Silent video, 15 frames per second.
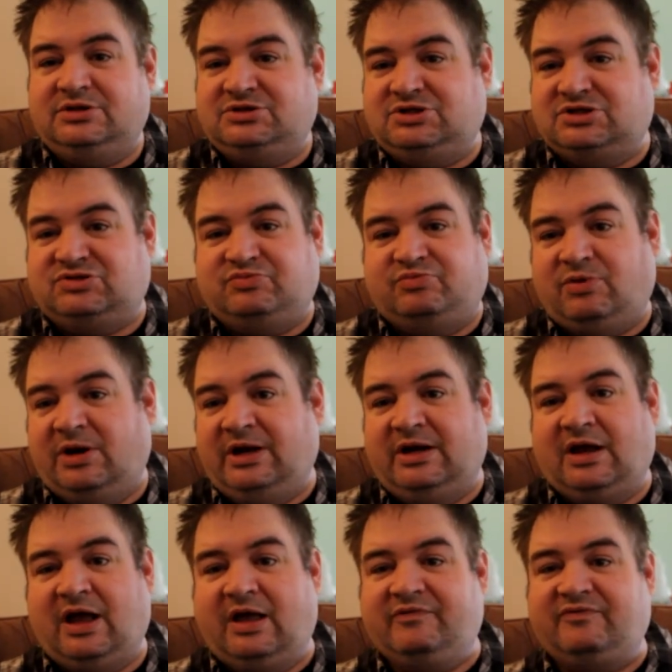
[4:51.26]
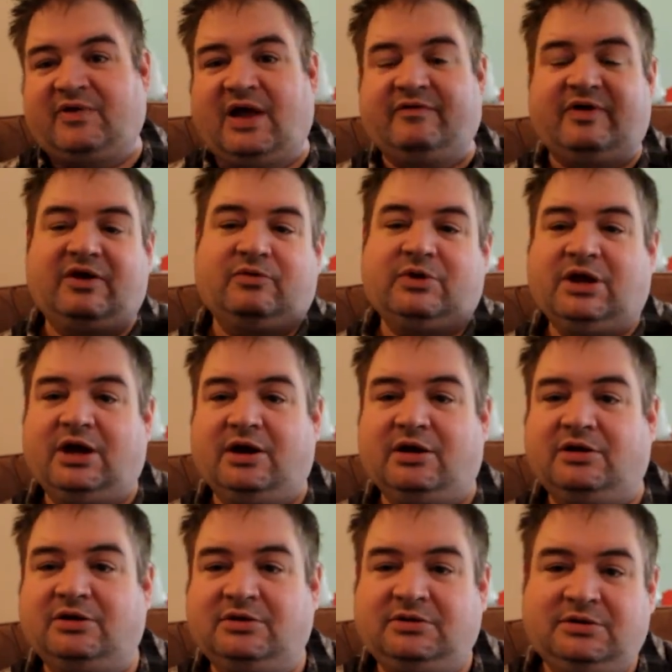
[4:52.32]
just running high five, I don't care.
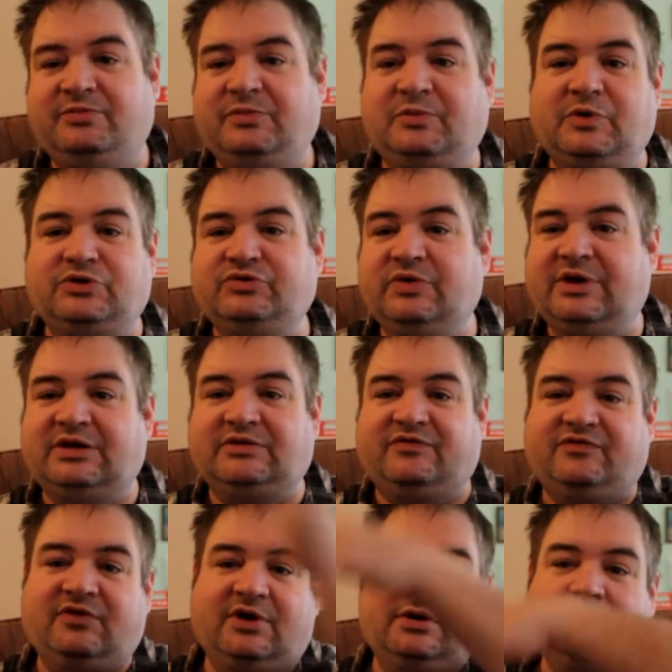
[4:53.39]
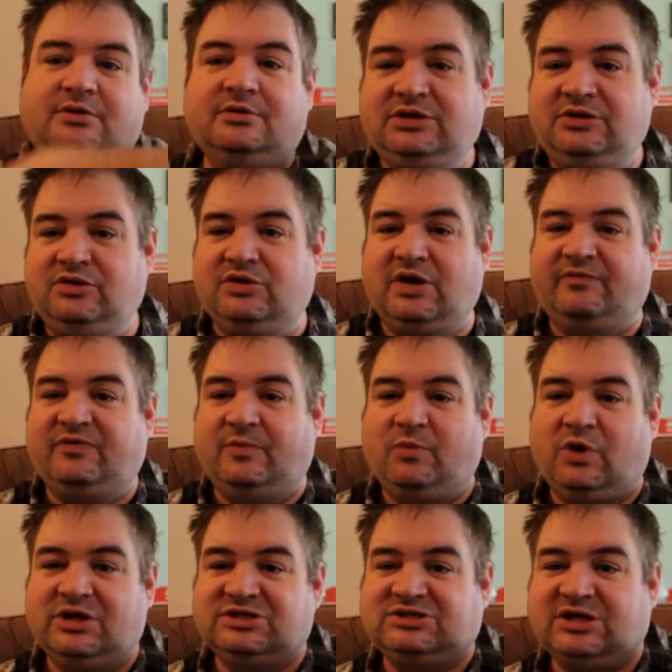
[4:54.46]
We'll do it at the front. You come from
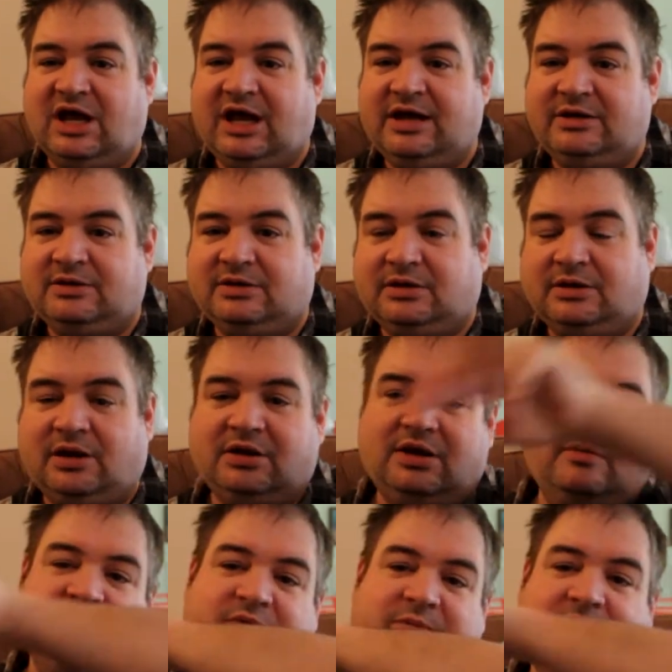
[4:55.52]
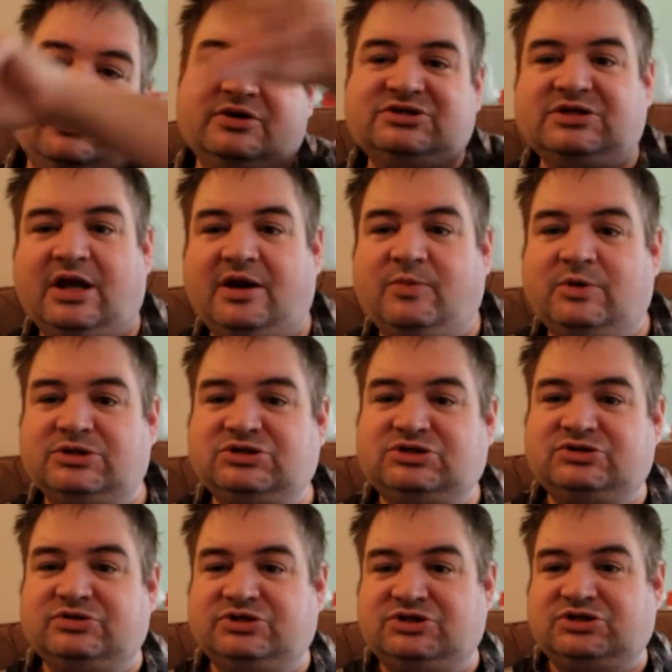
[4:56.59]
one side, I'll come from the other side, and let's
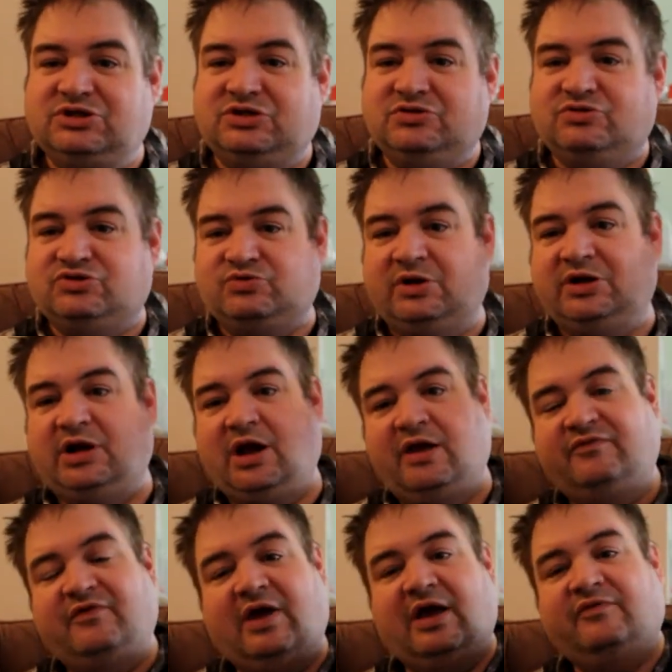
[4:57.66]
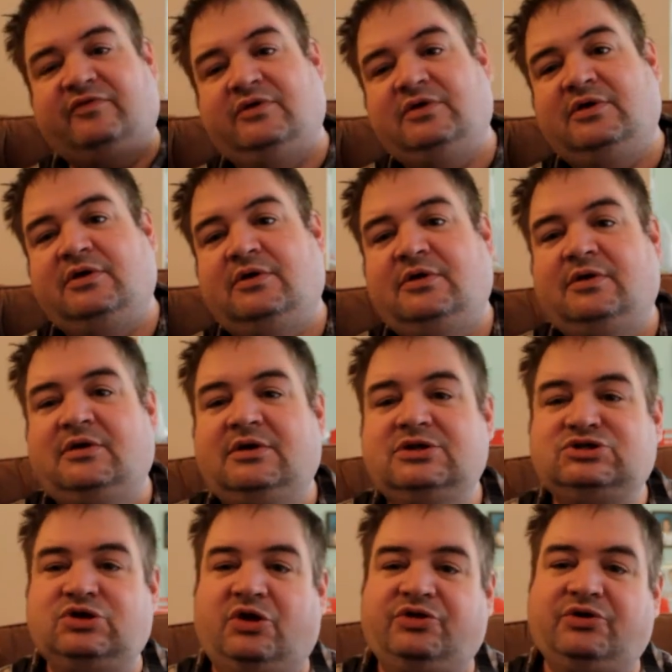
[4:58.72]
do just a huge running high five.
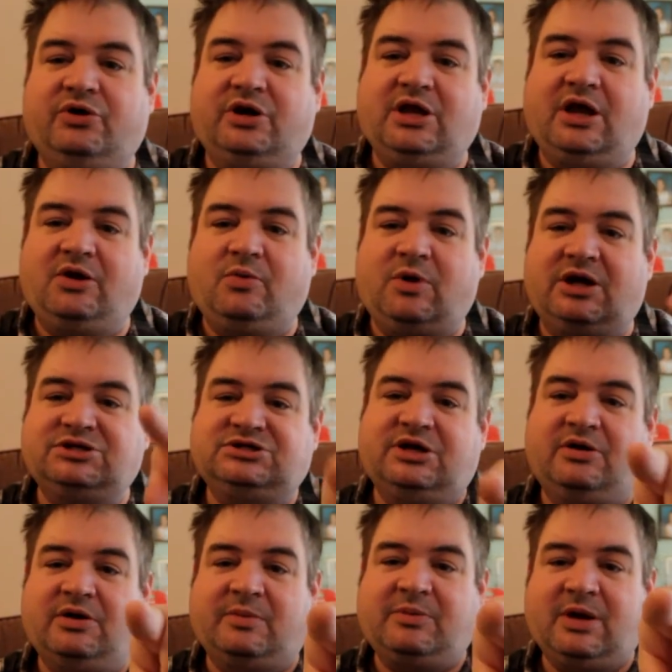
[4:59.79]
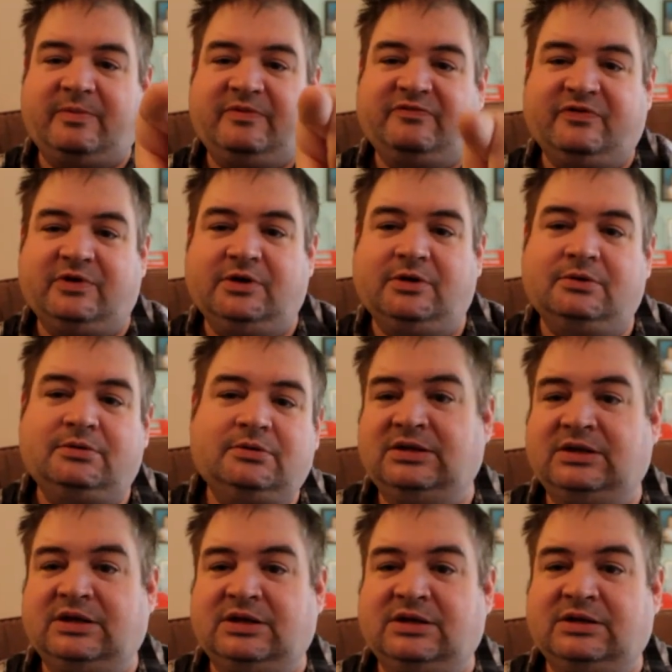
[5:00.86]
Joel Thirkettle. watch out, I'm coming for you
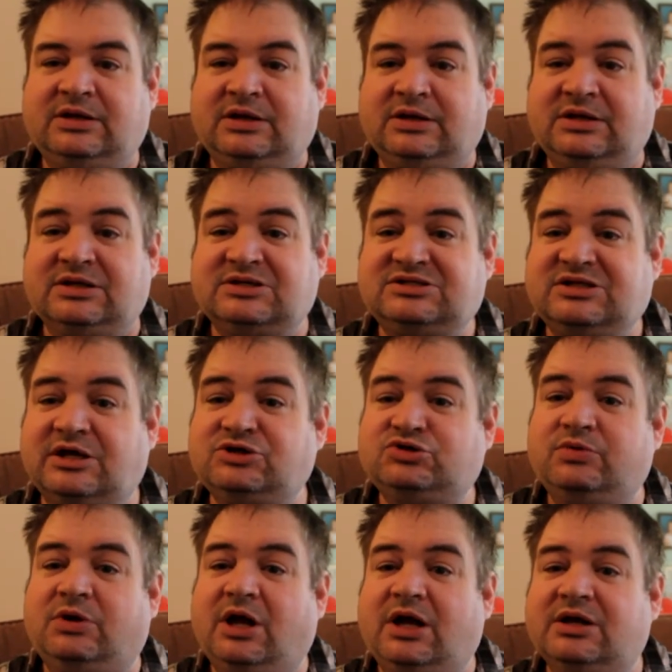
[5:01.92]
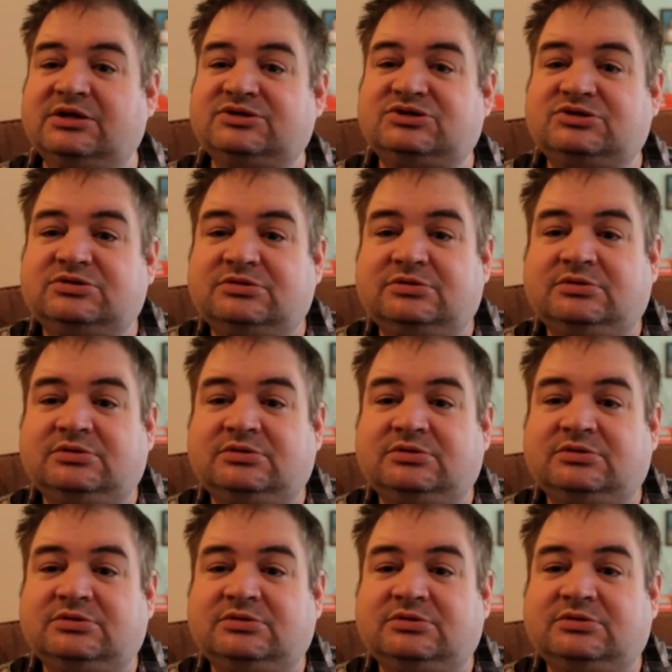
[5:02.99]
in, in consensual hugs.